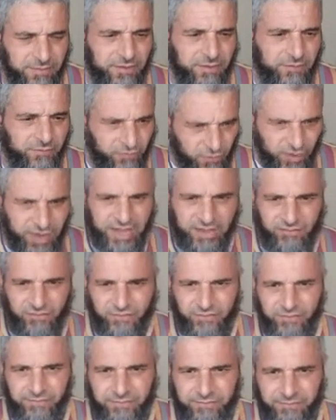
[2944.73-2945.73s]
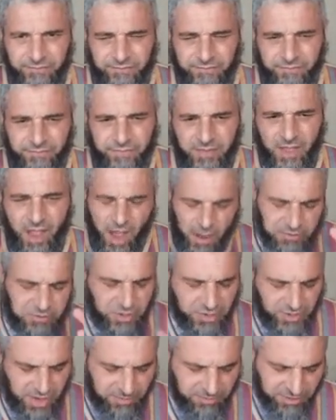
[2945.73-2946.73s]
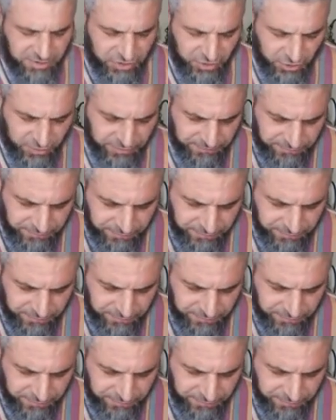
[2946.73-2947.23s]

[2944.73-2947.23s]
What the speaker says: Forgive. Option number two.